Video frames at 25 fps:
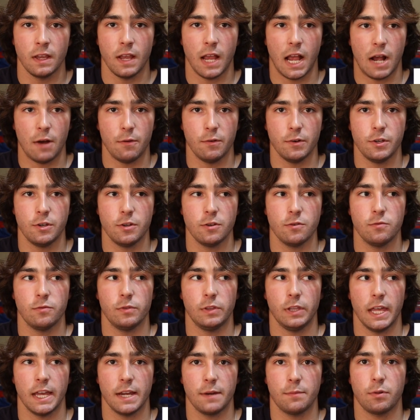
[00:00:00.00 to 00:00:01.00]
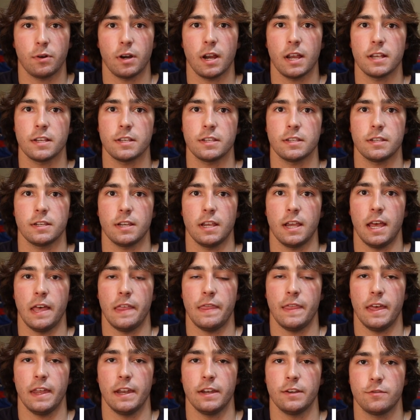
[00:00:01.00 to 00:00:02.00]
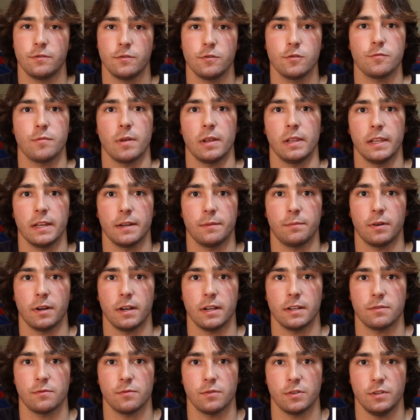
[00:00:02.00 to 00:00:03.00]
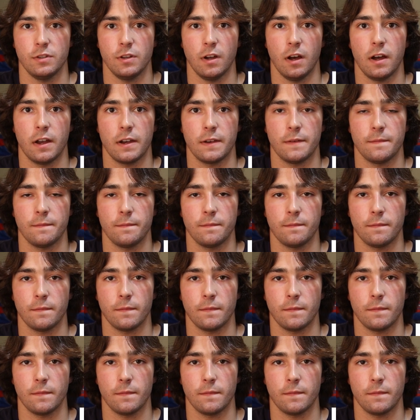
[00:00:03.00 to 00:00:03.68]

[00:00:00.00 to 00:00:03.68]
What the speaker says: I would do leg press, and then as soon as my leg press was done,